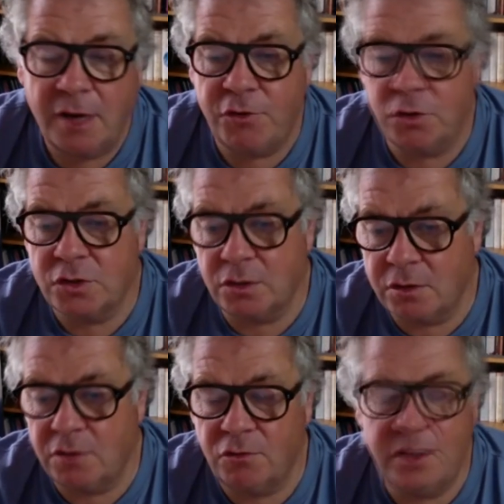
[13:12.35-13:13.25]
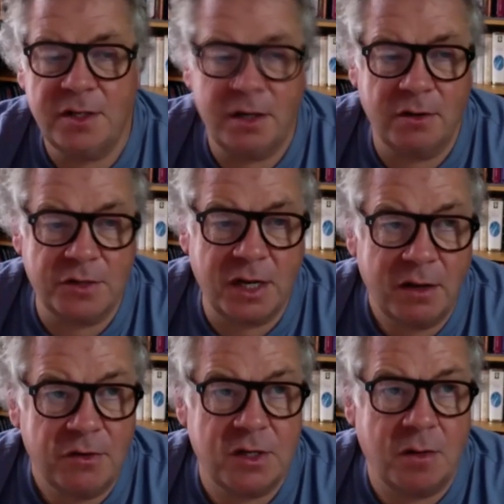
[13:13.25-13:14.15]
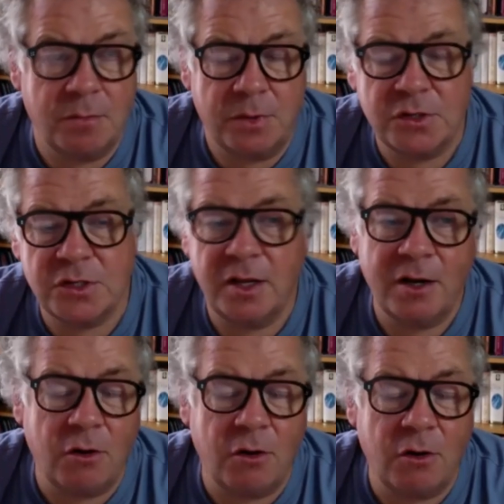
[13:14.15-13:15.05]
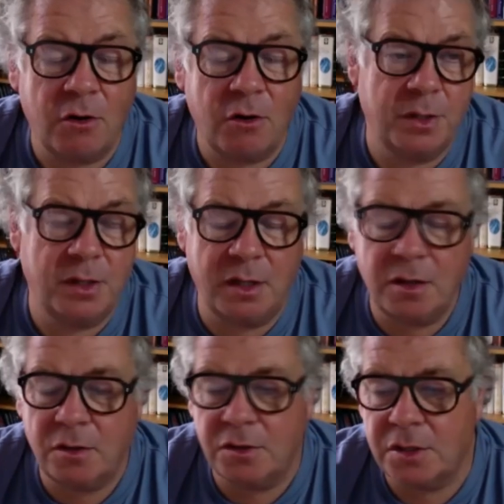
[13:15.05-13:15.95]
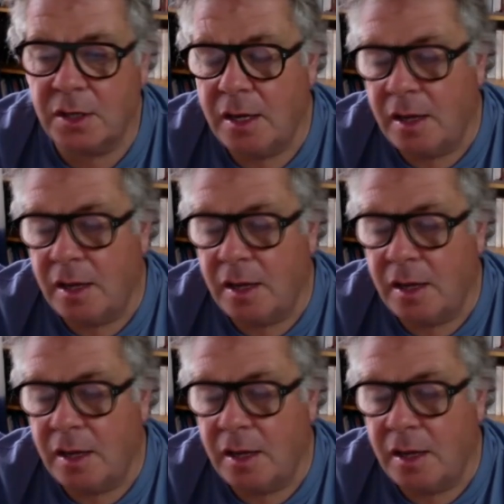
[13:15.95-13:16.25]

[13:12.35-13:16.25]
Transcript: If you were to look at the retail sales numbers, they all look pretty good.